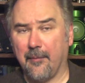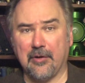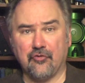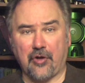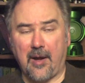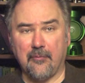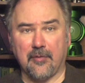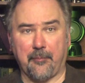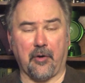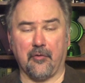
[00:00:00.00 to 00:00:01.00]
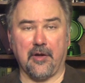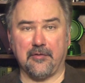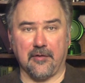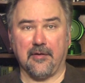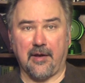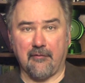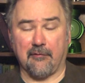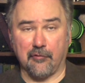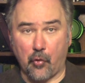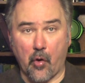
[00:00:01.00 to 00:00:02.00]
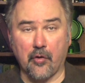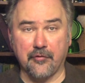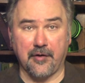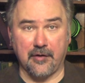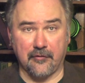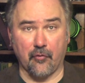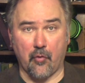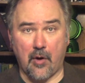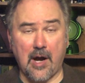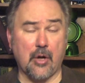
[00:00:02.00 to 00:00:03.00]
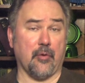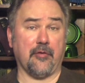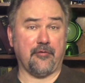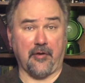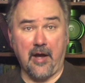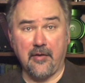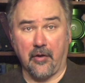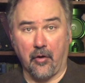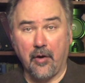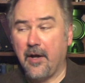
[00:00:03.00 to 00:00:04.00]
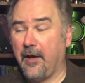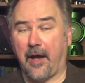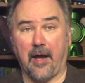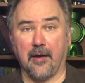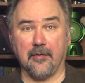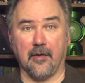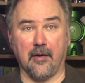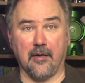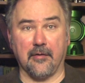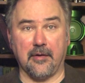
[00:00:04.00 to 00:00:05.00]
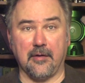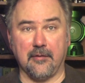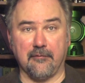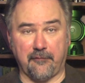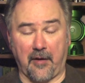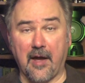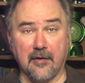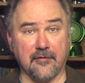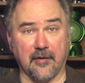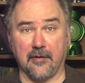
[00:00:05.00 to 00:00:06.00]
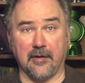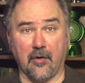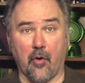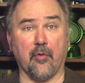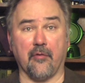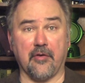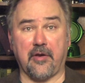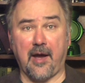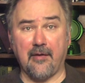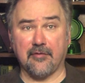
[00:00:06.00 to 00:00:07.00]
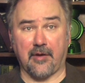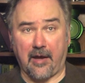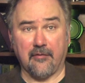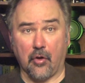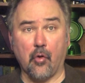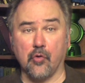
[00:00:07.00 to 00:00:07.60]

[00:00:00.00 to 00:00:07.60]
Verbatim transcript: I mean, James apparently didn't have enough loyalty to Ohio to stay there, and uh, the fans and the owner of the Cavs had no